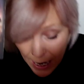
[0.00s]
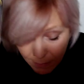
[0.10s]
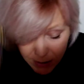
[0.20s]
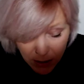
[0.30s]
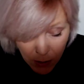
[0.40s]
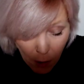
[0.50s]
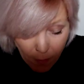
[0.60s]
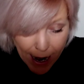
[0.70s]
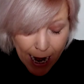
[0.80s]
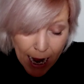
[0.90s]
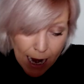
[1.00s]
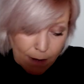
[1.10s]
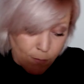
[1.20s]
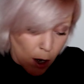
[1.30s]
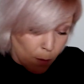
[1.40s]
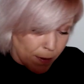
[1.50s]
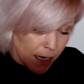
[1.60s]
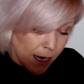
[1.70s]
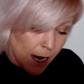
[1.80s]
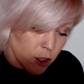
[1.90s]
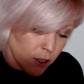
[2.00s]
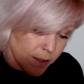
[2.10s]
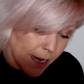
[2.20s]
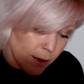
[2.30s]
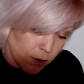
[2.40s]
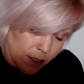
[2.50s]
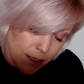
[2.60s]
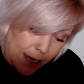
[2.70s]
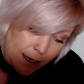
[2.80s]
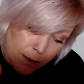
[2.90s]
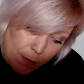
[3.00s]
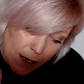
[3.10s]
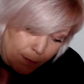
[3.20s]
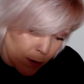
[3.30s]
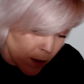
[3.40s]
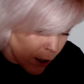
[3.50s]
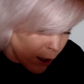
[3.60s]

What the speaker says: I'm sorry, I'm not being harsh, because I understand people